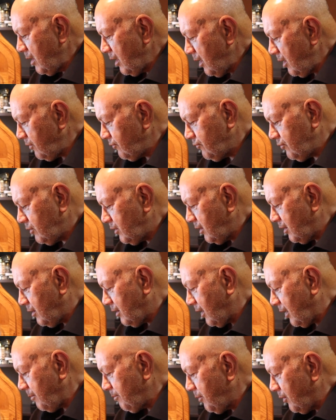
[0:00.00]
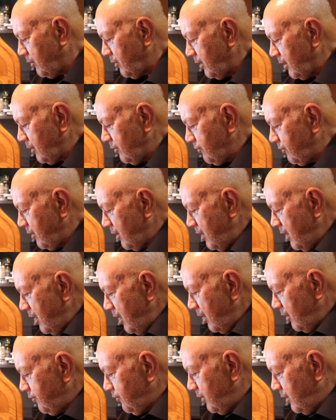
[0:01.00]
Esther didn't like bullies,
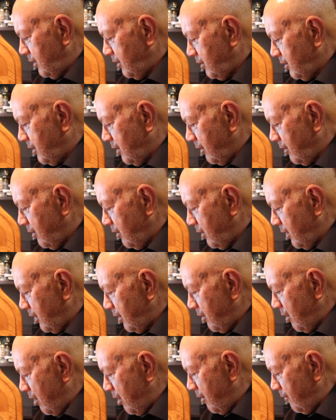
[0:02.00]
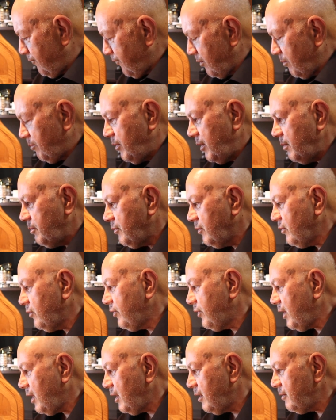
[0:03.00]
and she didn't care at all for people
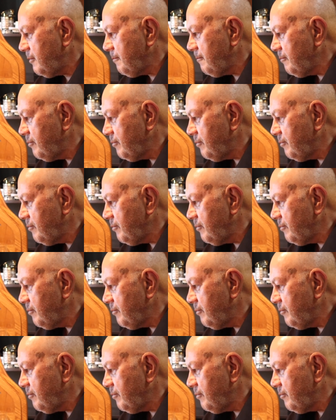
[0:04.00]
that